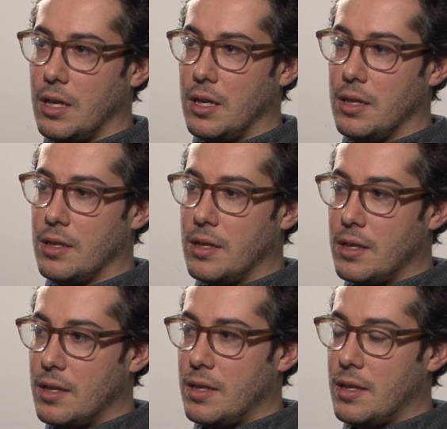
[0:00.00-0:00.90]

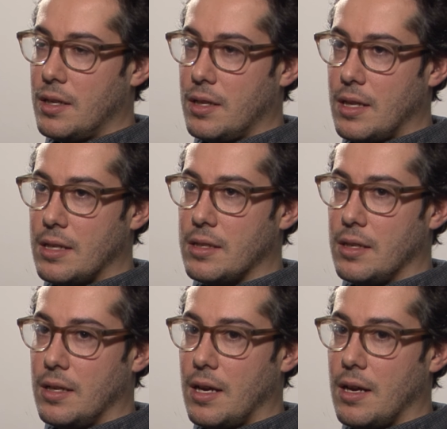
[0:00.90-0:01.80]

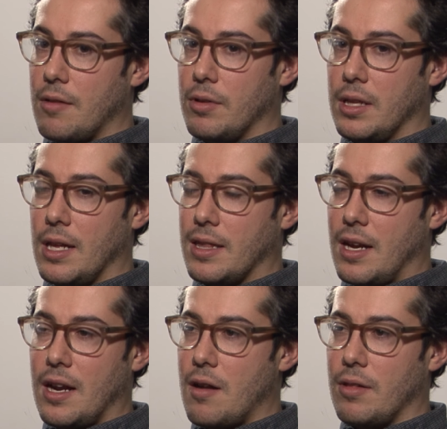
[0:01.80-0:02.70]
I really like
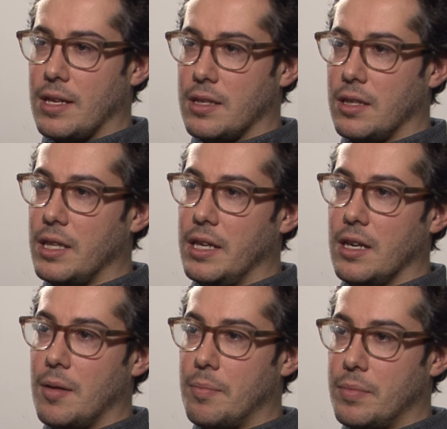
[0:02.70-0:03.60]
that, and I don't like to clean
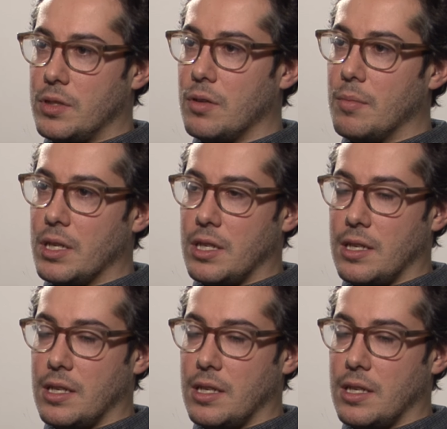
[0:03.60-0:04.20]
it up so much.